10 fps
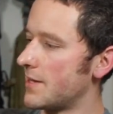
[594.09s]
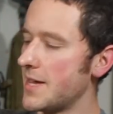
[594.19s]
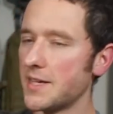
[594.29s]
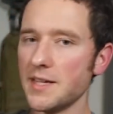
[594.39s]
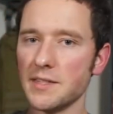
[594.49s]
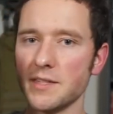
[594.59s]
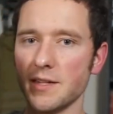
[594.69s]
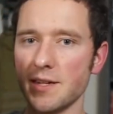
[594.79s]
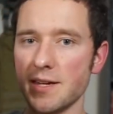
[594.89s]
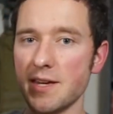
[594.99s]
it gets
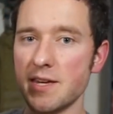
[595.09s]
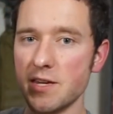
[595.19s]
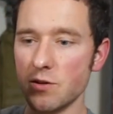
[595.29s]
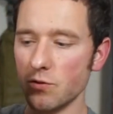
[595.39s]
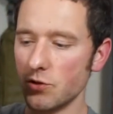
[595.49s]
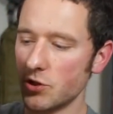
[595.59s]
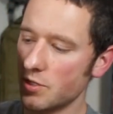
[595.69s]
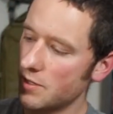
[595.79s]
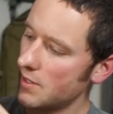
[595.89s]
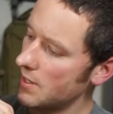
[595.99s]
huge.
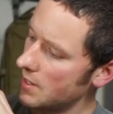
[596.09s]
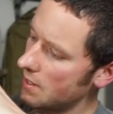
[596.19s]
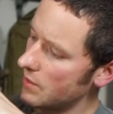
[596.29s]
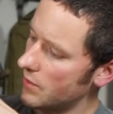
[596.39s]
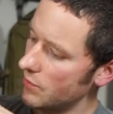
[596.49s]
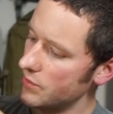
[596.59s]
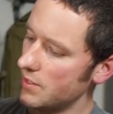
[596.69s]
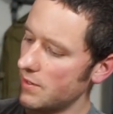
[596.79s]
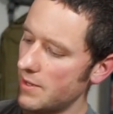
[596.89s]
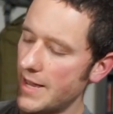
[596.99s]
There's
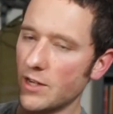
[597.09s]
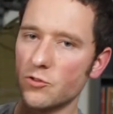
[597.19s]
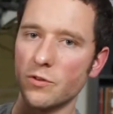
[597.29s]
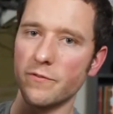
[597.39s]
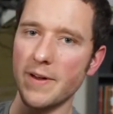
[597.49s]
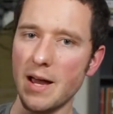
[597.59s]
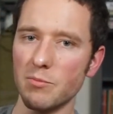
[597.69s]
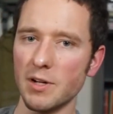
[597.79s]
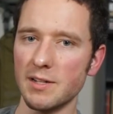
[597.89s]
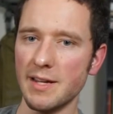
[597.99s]
extra
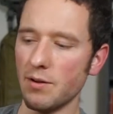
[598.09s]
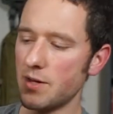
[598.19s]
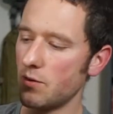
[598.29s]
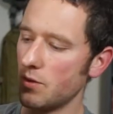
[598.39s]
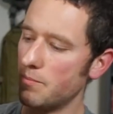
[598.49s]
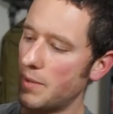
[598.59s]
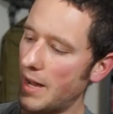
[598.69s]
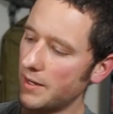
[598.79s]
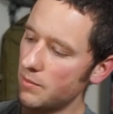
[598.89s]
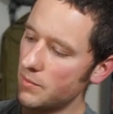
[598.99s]
fabric down here in the
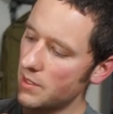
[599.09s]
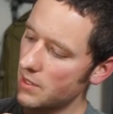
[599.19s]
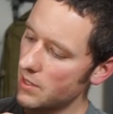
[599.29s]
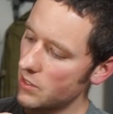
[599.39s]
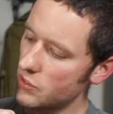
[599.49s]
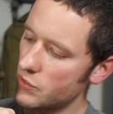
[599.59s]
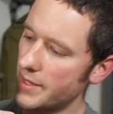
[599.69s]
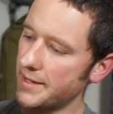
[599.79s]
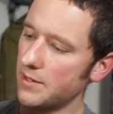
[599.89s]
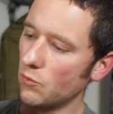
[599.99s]
bottom so
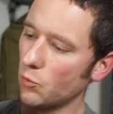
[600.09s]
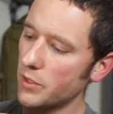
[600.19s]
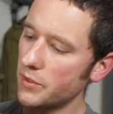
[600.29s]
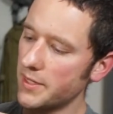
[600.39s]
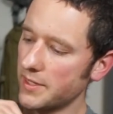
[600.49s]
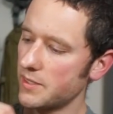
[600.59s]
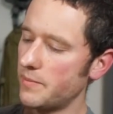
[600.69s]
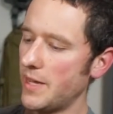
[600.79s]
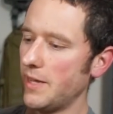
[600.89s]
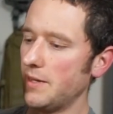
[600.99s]
that it can really
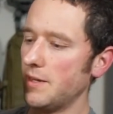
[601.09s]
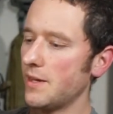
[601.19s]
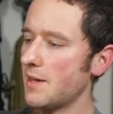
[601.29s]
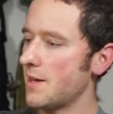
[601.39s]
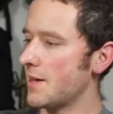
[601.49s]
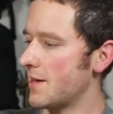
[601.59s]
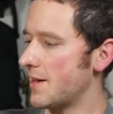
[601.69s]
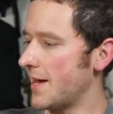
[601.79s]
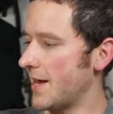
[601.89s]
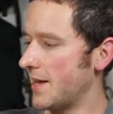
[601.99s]
expand.
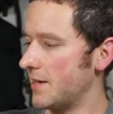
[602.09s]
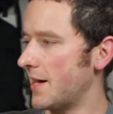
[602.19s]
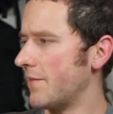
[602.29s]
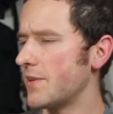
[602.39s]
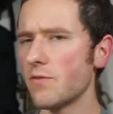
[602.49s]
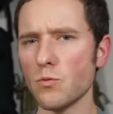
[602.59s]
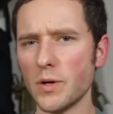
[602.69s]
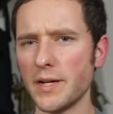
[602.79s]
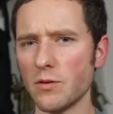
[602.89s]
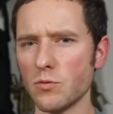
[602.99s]
And I've never
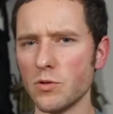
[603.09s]
run out of